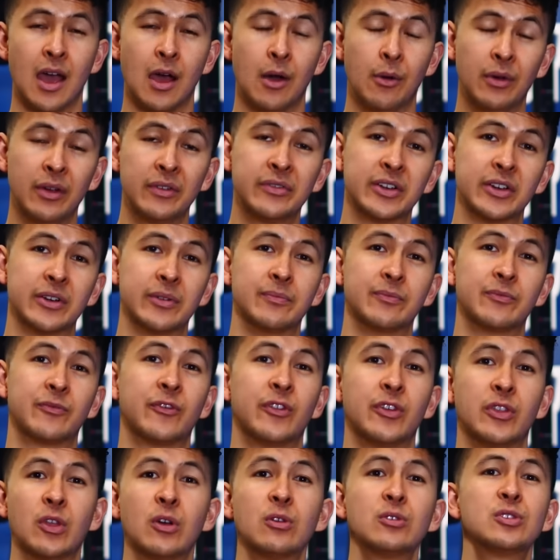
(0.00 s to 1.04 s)
However,
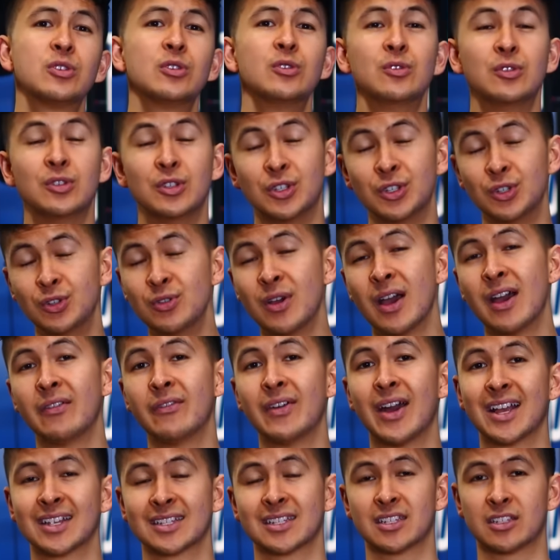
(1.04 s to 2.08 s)
for those who do have
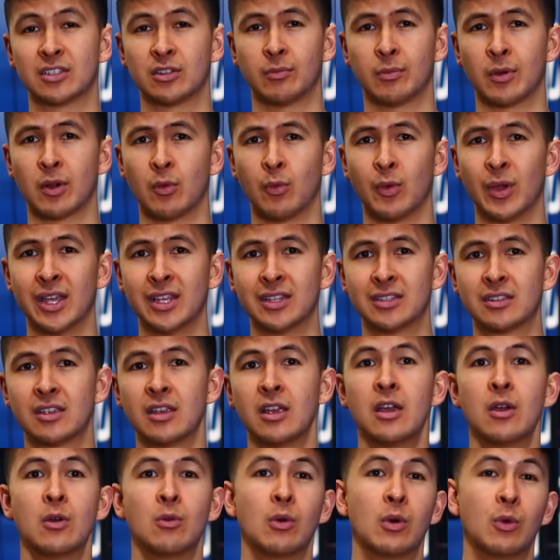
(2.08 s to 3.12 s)
access to more weights,
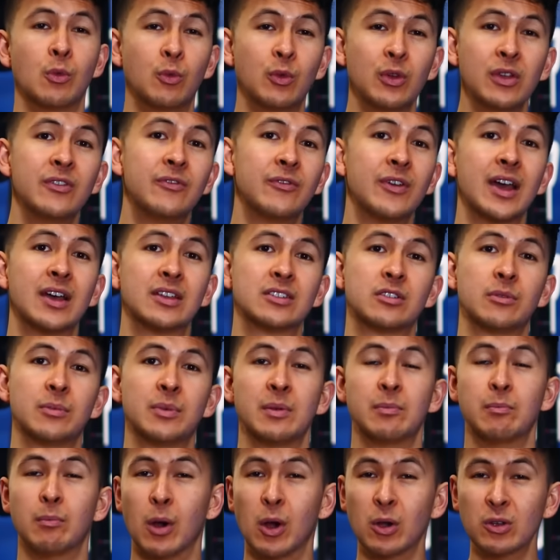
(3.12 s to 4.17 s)
what we found to
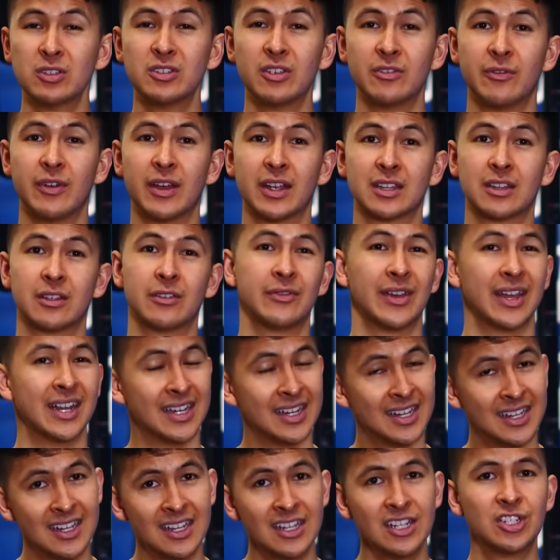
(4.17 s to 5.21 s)
be most effective and
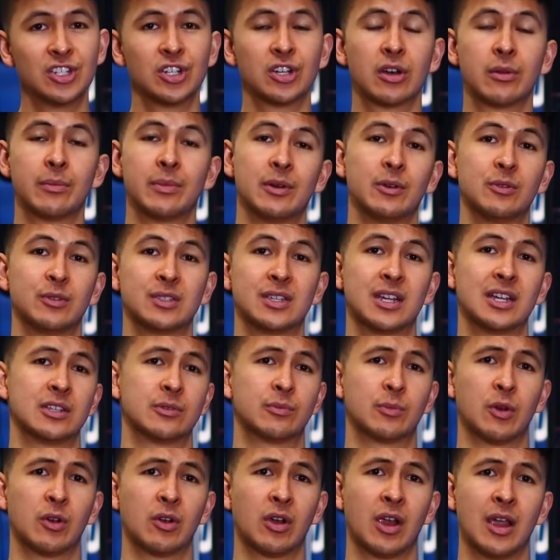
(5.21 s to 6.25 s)
teach in our Built with Science
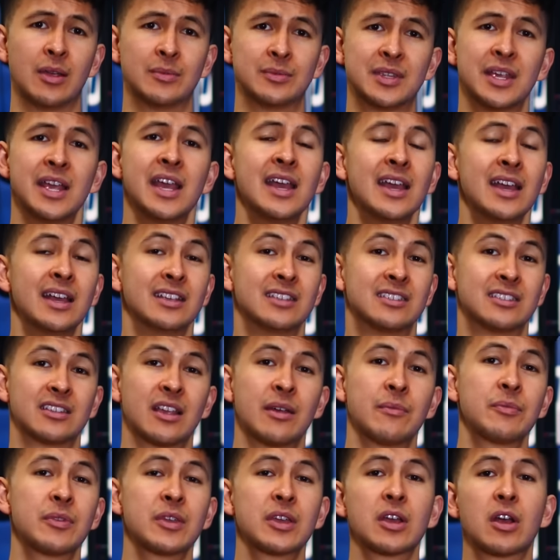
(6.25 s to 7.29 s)
programs is
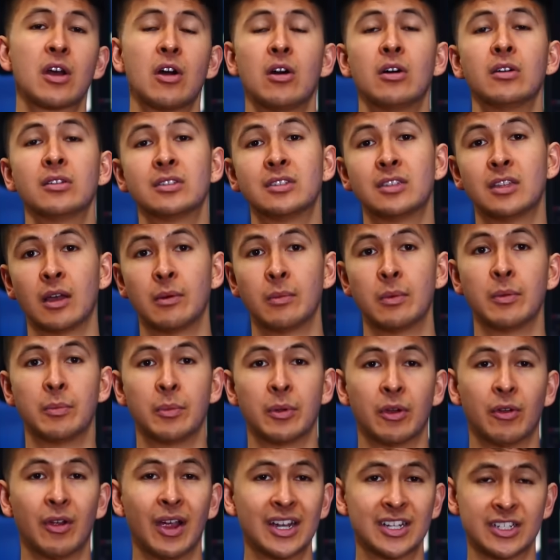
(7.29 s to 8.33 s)
something called double
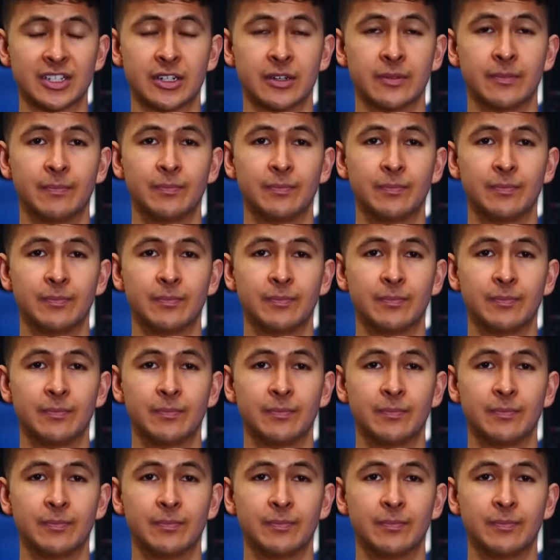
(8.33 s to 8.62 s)
progression.